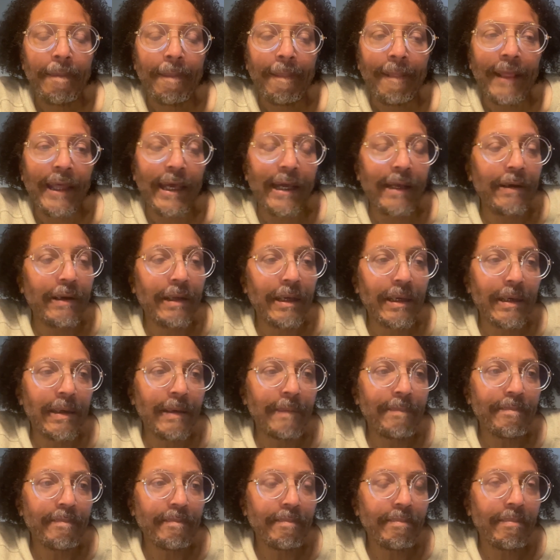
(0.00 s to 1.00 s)

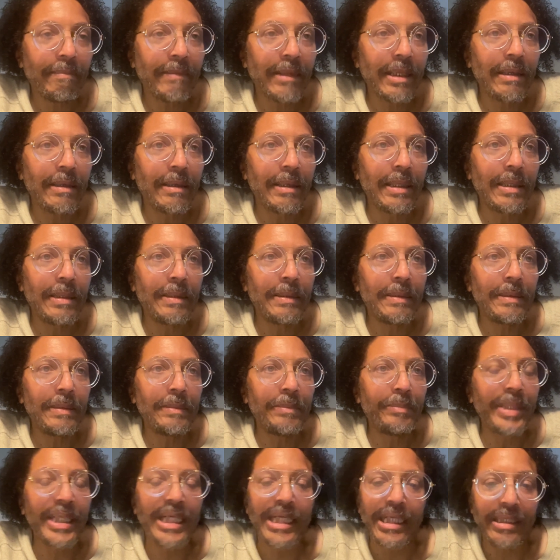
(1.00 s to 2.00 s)
and
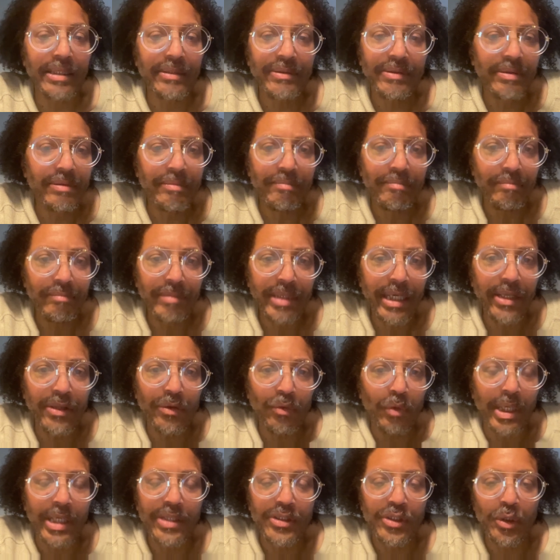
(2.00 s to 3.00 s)
because they're the
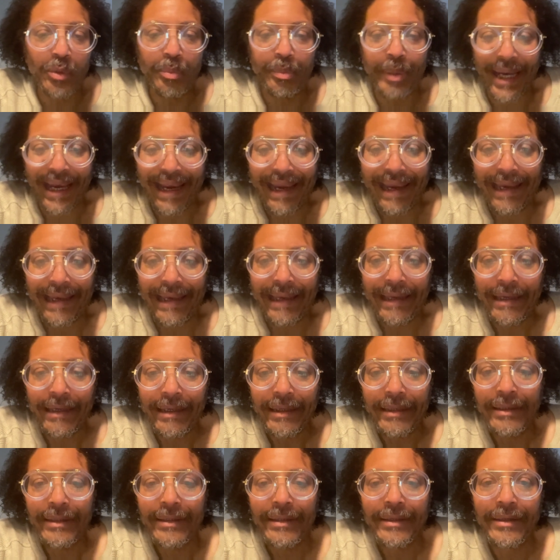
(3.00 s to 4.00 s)
ones who pay.
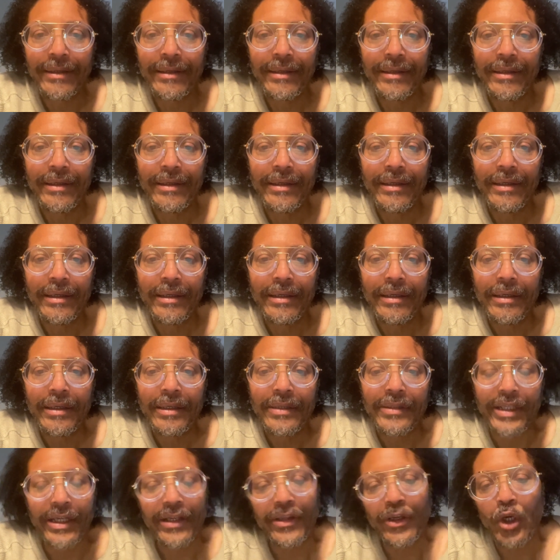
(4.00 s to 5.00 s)

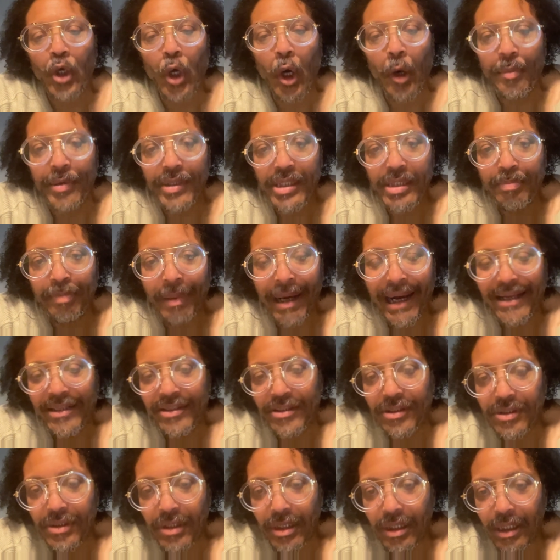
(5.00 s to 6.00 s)
They're the corporate
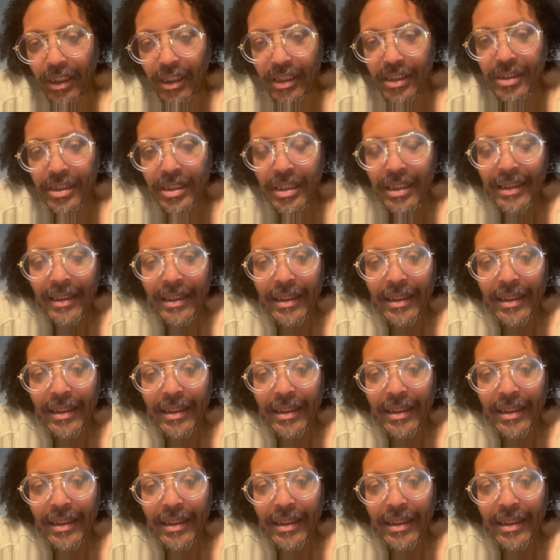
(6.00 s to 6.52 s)
sponsors in this